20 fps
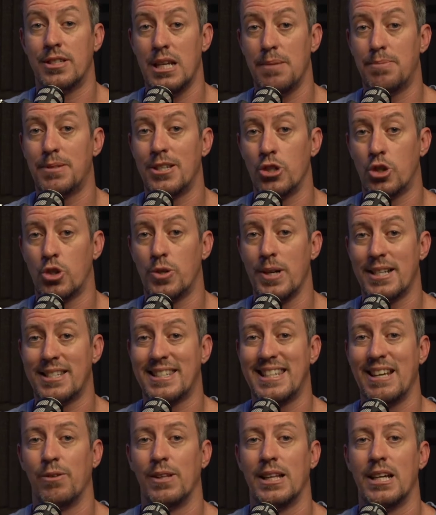tips and
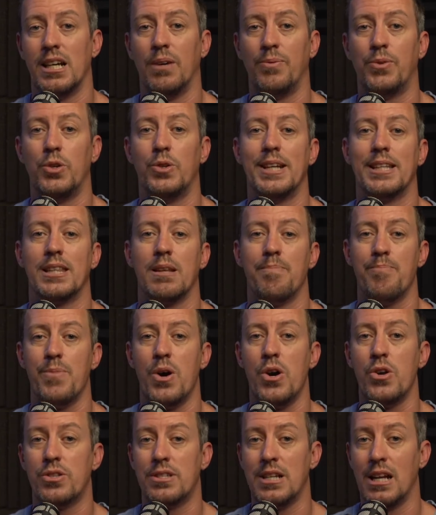tricks that will help you get the
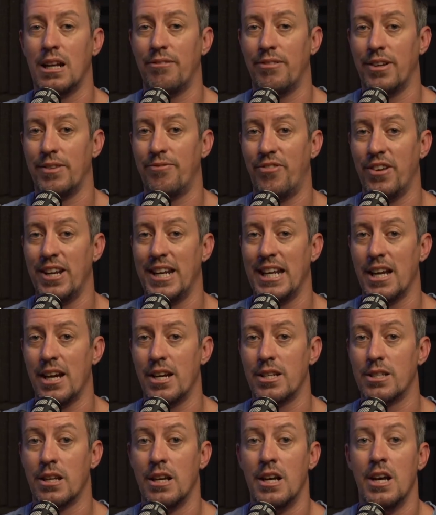most out of your
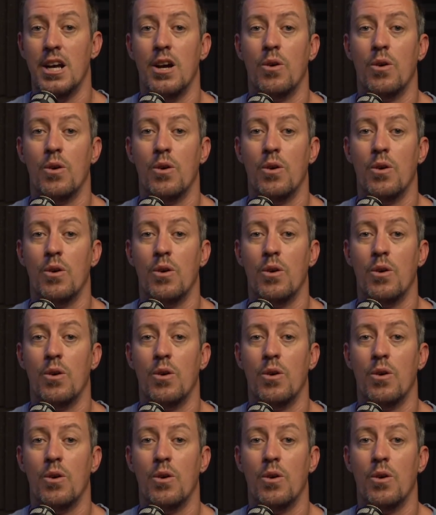videos